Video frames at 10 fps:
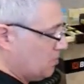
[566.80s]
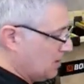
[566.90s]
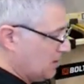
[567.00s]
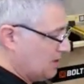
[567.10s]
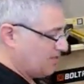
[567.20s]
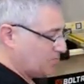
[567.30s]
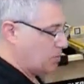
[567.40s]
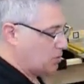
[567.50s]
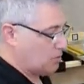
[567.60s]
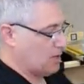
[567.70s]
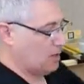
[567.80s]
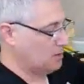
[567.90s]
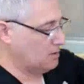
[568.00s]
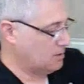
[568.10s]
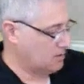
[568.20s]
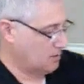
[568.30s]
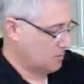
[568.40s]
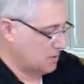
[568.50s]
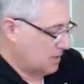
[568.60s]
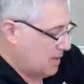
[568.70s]
ability of BoltRail,
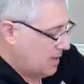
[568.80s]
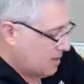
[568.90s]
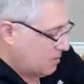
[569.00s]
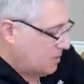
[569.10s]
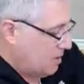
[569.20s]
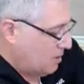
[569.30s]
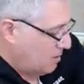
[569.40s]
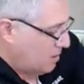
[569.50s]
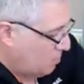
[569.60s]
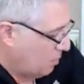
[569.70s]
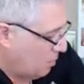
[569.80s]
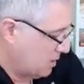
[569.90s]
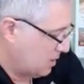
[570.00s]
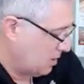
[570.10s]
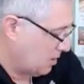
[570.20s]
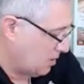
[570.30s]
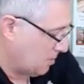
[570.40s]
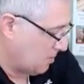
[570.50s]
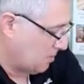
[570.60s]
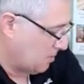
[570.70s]
I'm just going to hang a bolt in here.